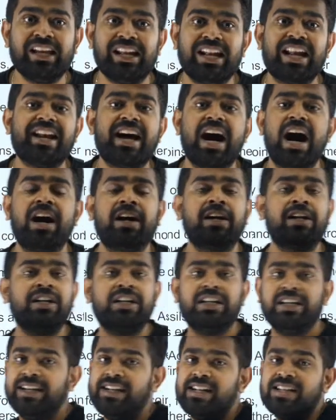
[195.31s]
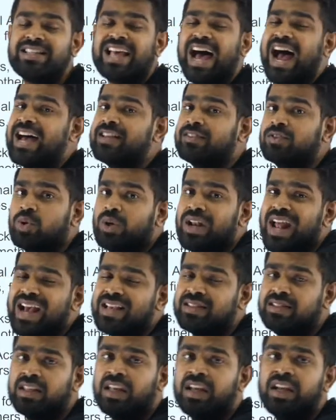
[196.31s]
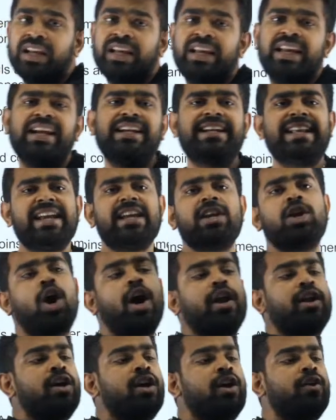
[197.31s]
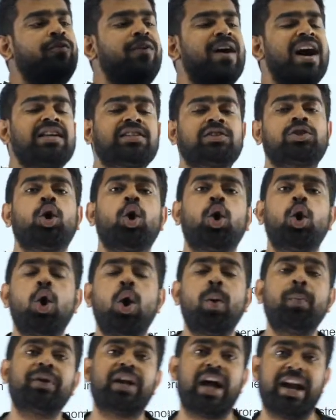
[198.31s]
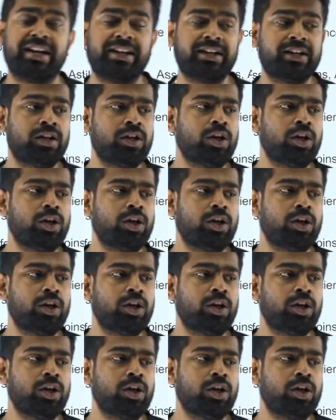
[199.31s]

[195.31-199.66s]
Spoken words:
Illana, it is as good as hitting your first home run.